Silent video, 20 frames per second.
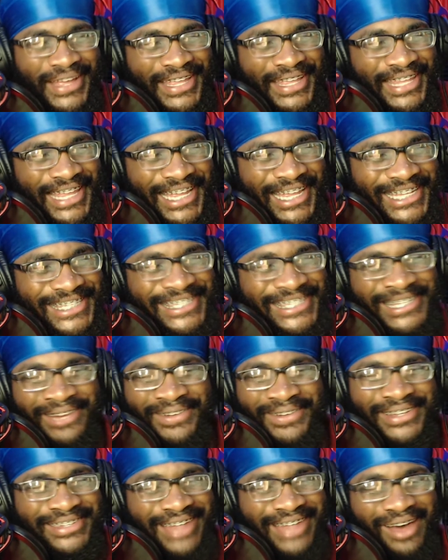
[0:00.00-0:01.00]
uh,
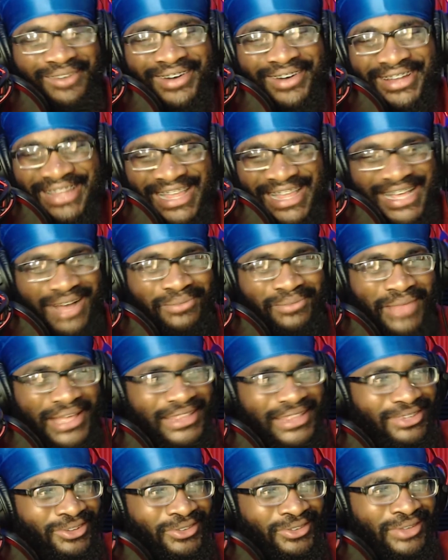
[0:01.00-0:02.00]
Serizawa. Like, I'm like,
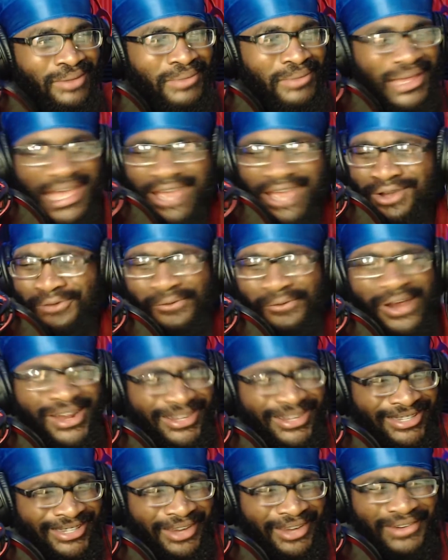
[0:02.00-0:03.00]
this whole time, I'm like, hey, yo,
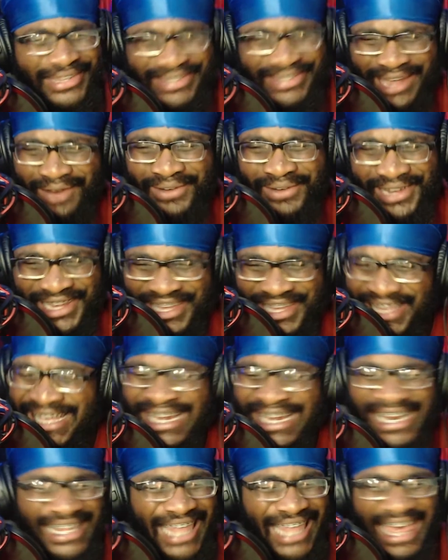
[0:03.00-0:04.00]
where's Serizawa?
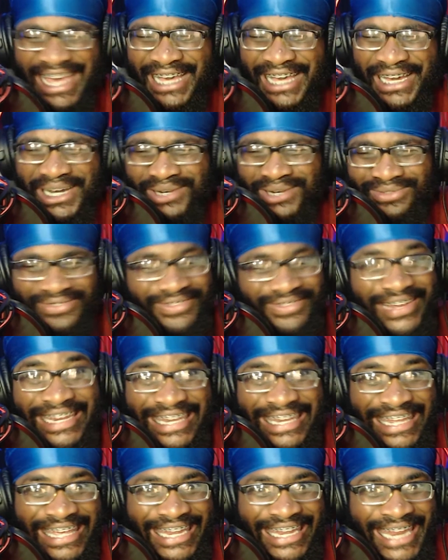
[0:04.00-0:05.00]
He, like, we
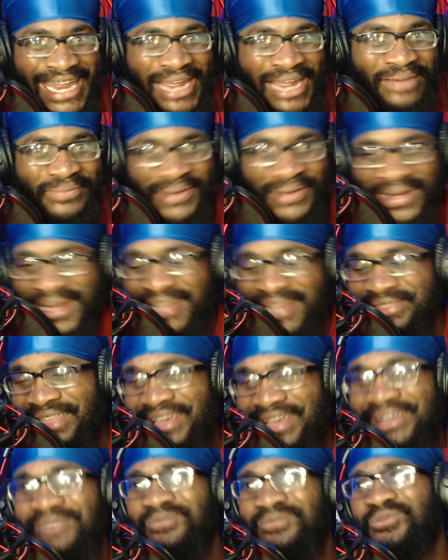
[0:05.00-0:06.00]
need him
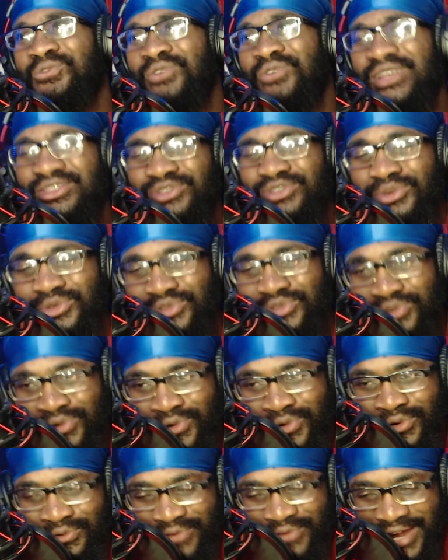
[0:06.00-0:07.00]
like Ritsu is
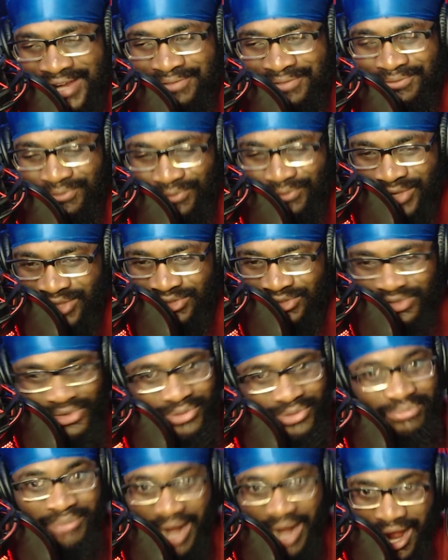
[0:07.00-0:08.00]
cool, right?
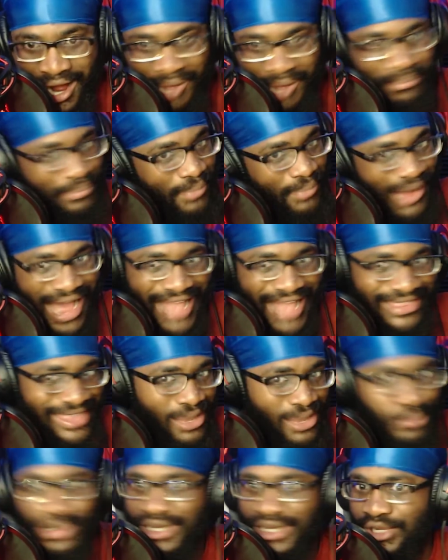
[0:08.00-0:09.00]
Ritsu Mob, but I
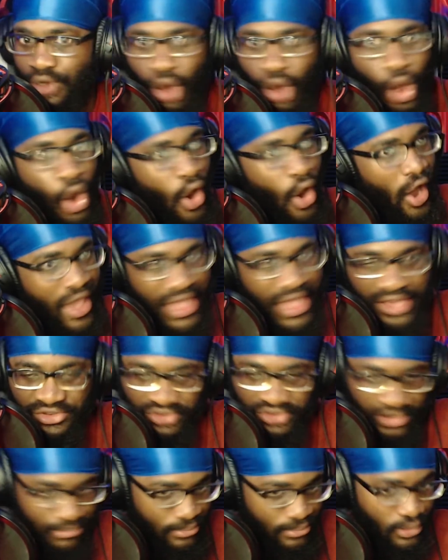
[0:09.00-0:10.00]
think we need all hands
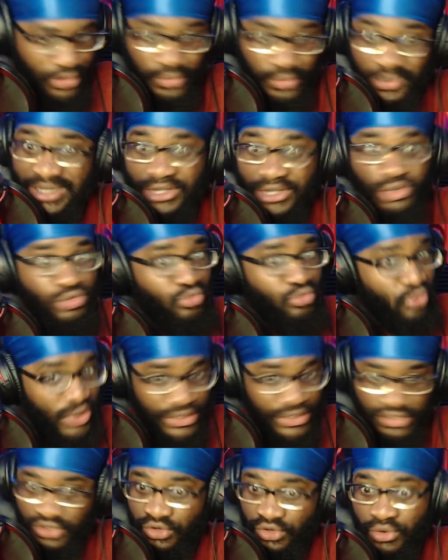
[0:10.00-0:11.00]
on board. We need
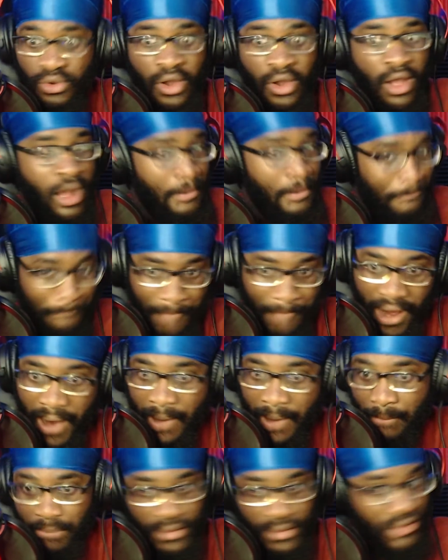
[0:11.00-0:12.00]
Ritsu,
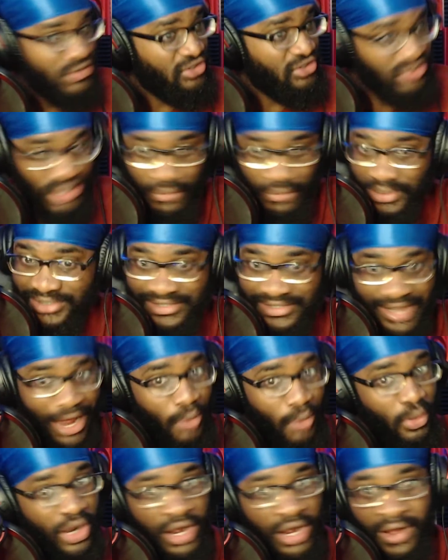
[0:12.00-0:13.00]
Mob,
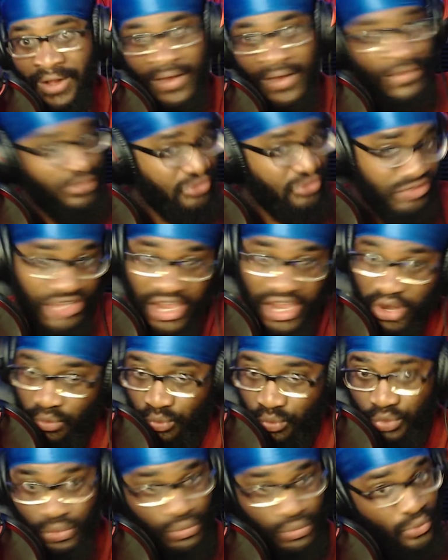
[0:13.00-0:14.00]
Serizawa,
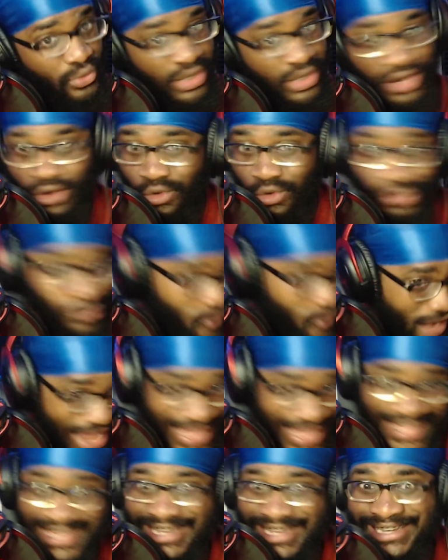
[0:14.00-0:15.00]
Teru,
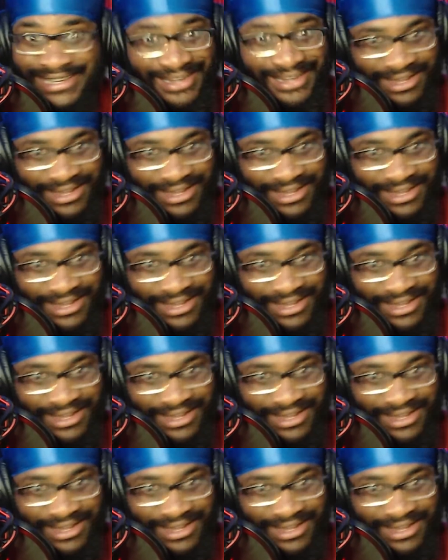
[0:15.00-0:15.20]
Reigen,